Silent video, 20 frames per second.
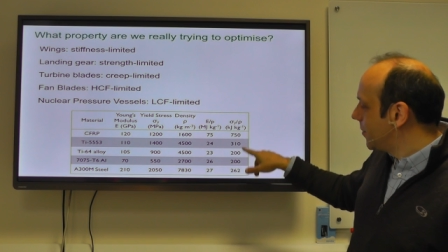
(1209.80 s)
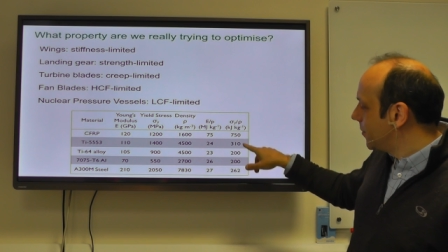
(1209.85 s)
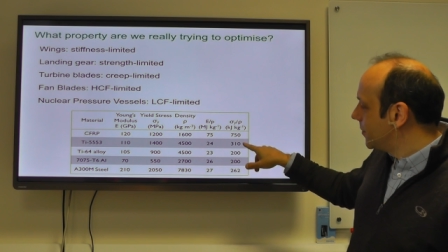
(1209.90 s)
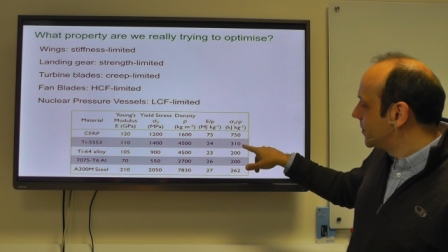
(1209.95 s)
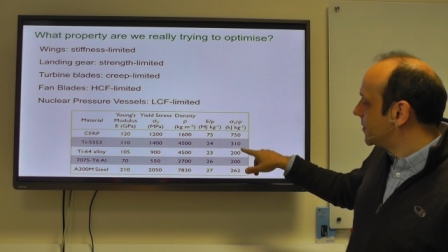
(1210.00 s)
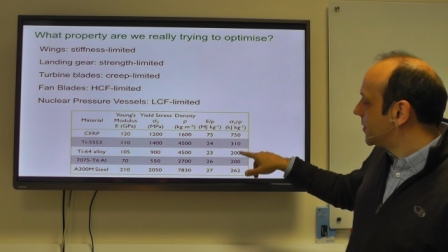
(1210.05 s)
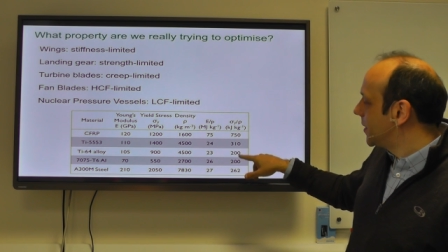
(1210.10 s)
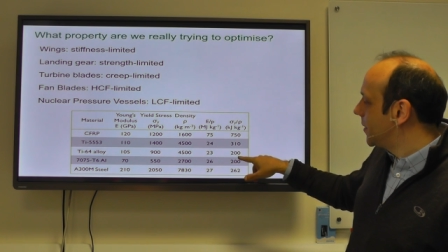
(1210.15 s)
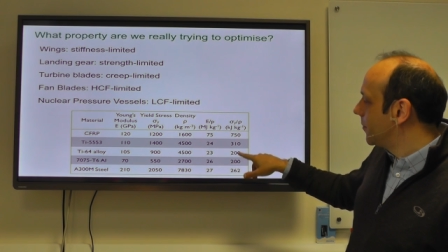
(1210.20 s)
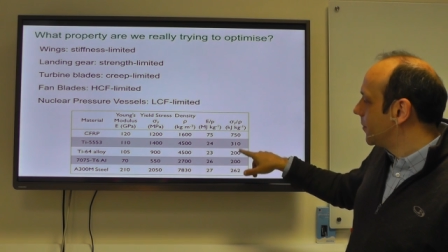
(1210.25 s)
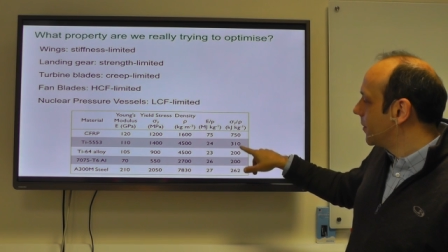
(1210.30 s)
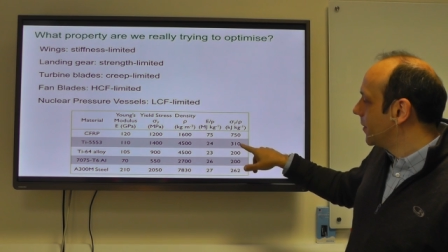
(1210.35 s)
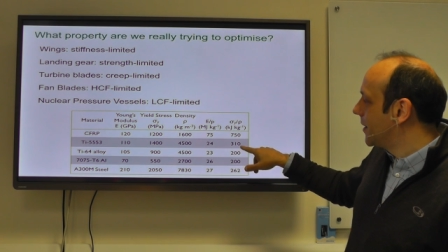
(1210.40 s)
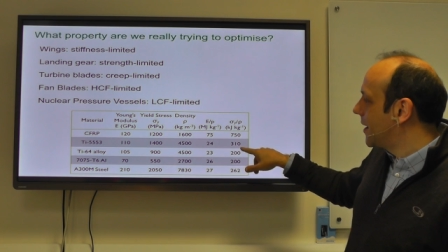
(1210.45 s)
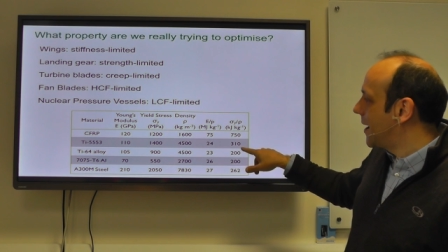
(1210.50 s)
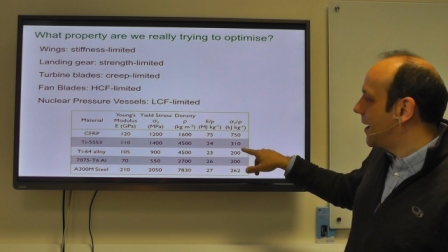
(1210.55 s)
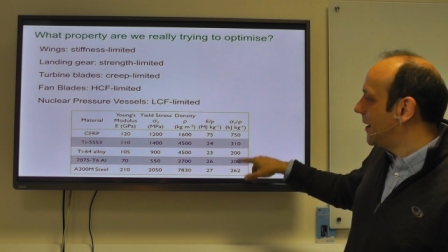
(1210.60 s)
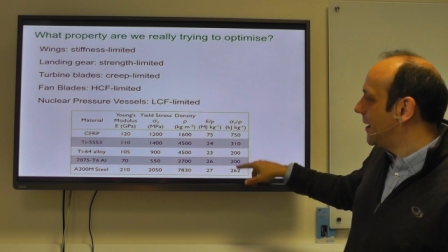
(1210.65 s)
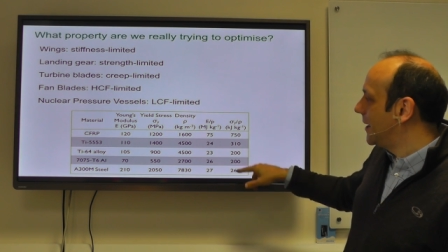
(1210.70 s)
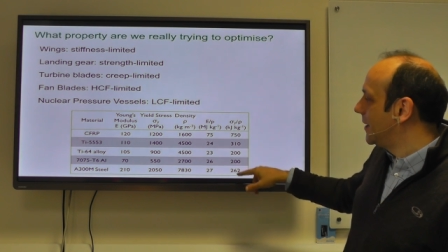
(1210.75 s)
good steel can
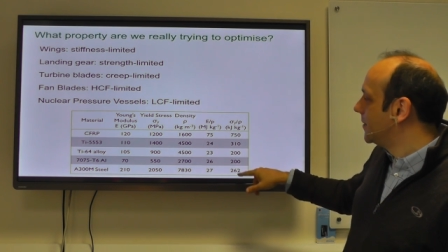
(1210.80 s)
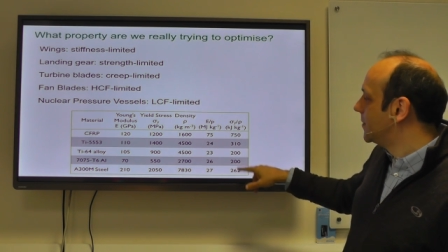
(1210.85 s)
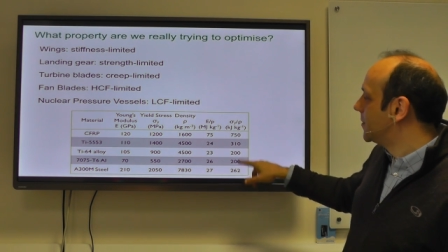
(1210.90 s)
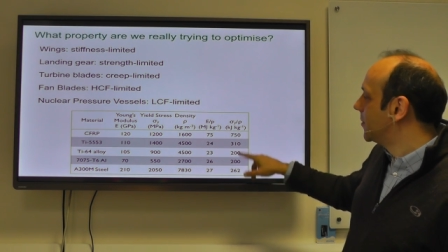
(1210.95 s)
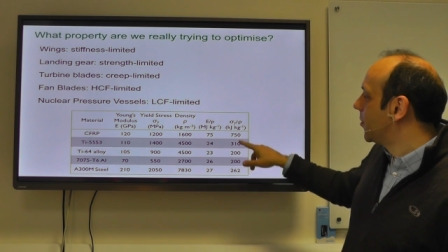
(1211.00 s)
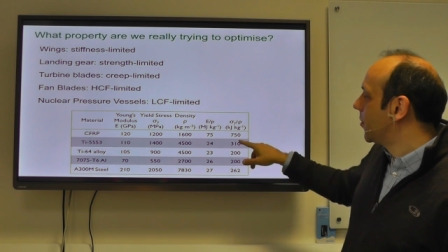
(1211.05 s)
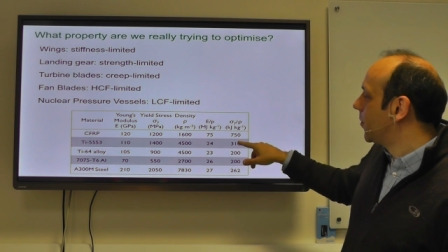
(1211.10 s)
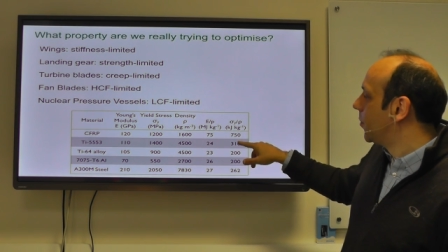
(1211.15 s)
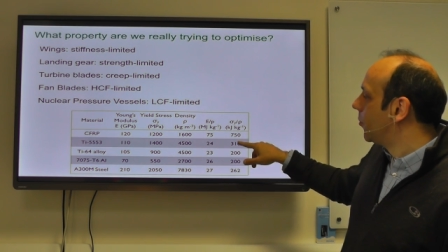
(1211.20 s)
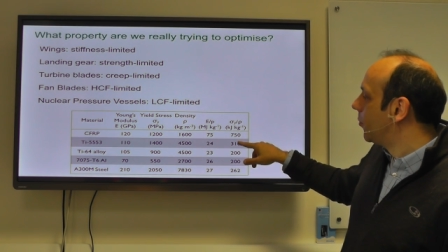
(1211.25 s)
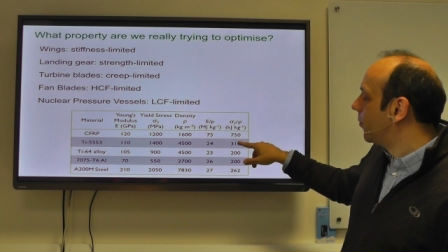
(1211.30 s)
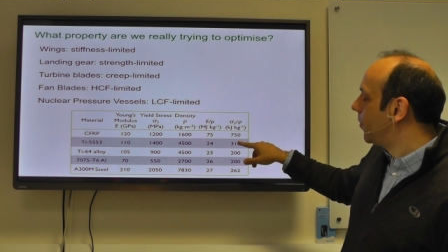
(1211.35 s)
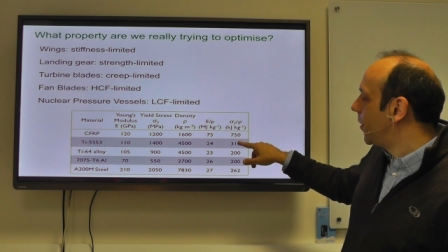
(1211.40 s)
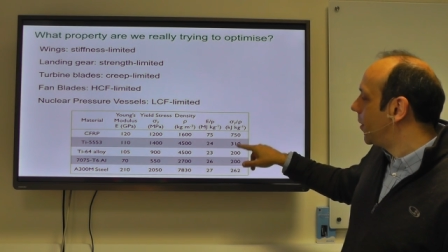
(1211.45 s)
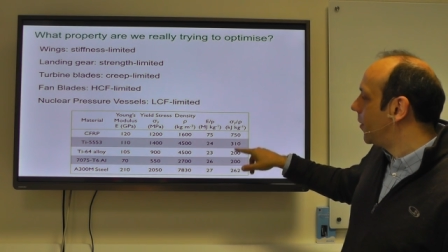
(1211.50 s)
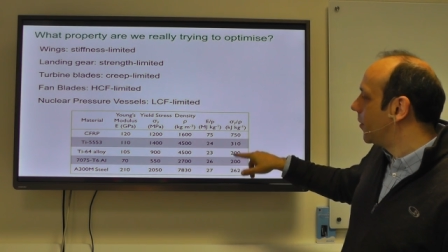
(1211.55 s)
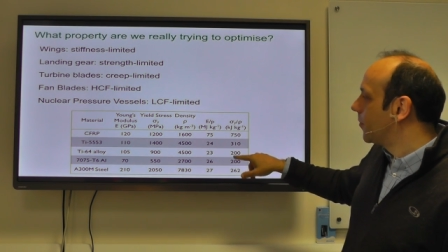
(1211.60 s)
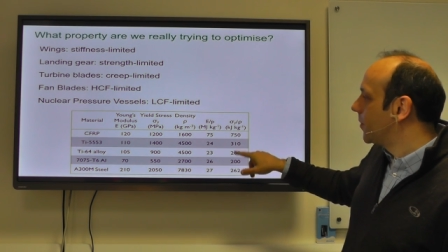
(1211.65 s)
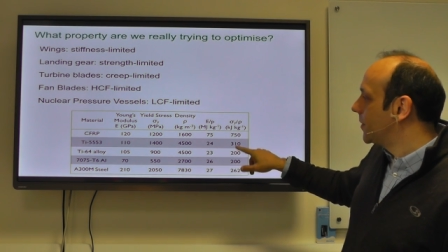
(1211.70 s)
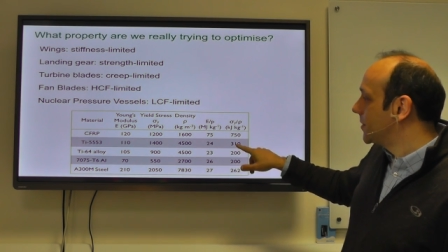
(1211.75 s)
get into the
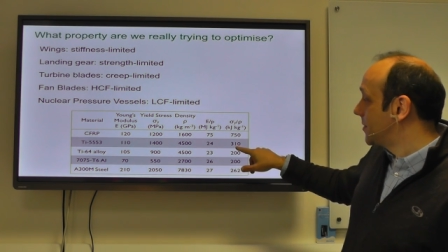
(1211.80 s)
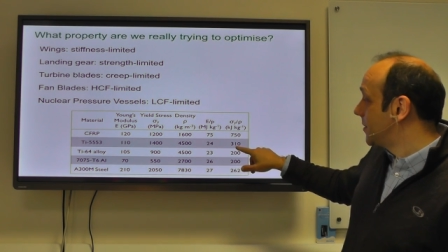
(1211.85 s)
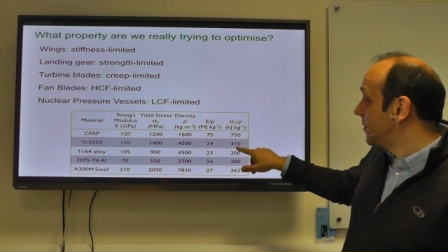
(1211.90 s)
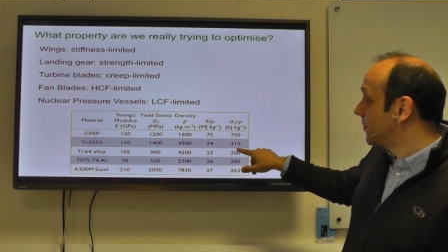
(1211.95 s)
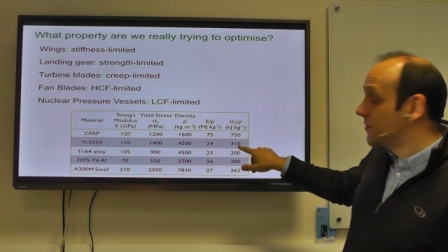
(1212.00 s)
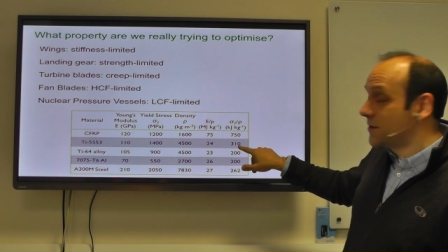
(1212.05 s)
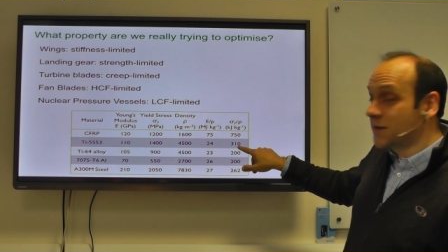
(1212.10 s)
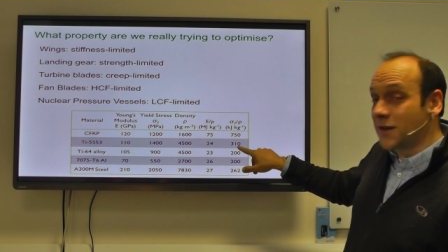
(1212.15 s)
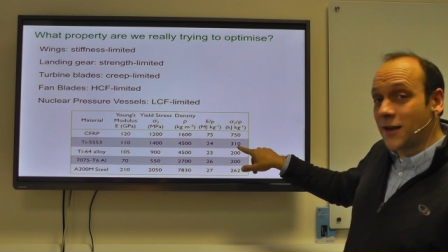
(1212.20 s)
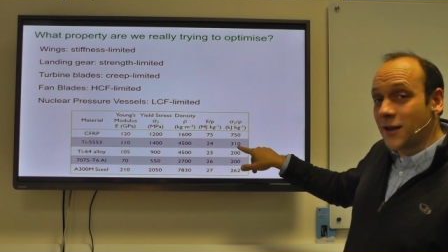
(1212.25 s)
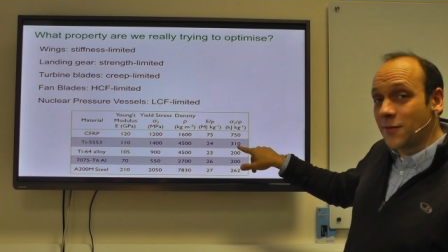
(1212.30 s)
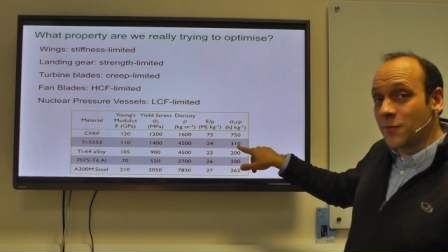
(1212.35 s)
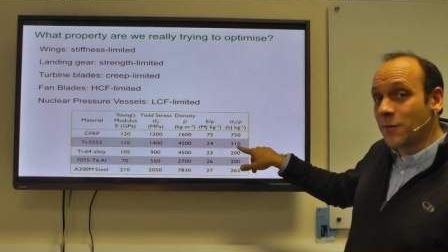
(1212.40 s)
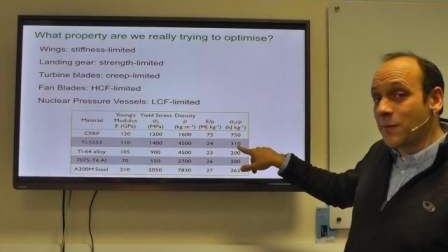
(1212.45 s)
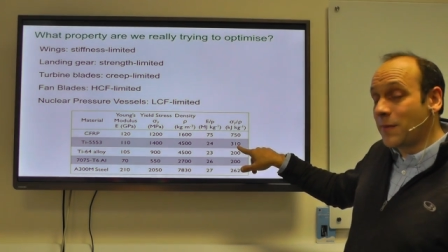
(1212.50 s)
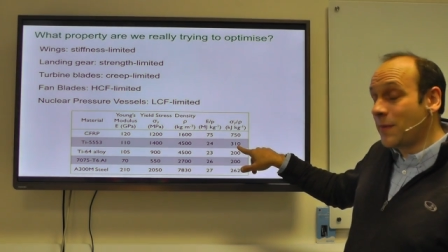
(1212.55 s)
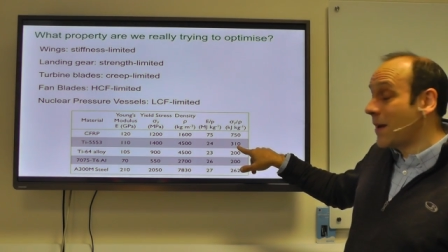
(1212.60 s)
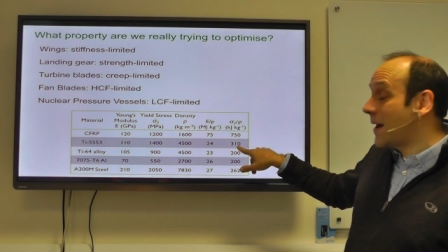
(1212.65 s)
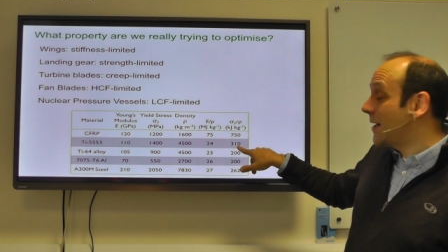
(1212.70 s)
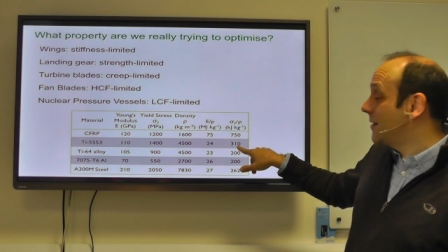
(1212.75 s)
ballpark, but still titanium
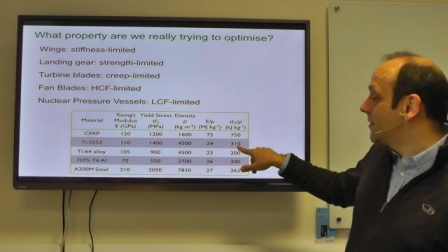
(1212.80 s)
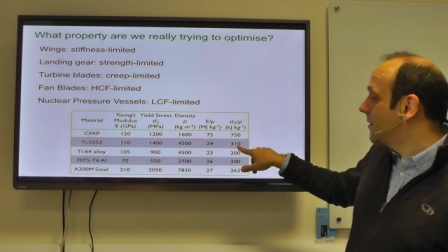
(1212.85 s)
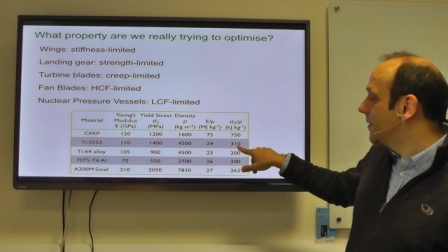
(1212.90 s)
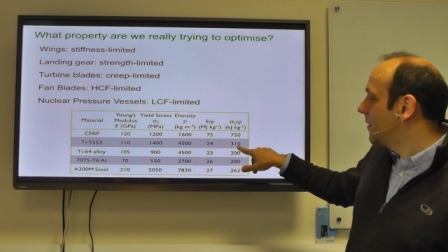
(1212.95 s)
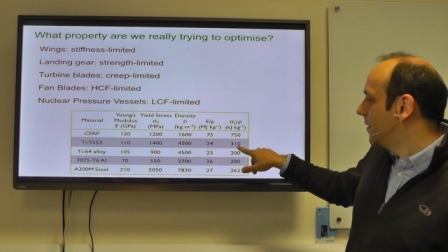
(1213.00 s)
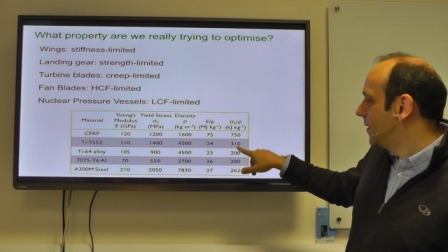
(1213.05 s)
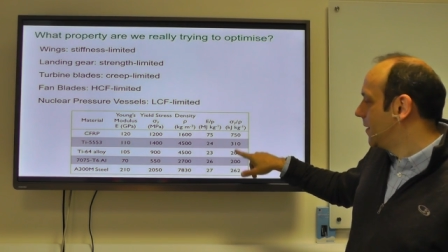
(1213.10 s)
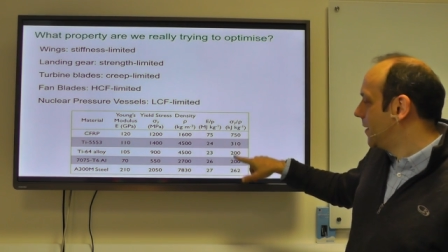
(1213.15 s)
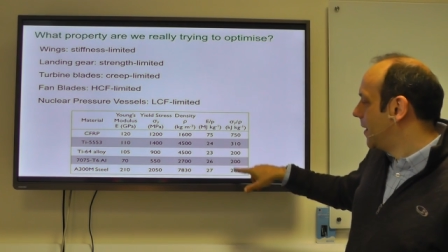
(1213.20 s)
would be better.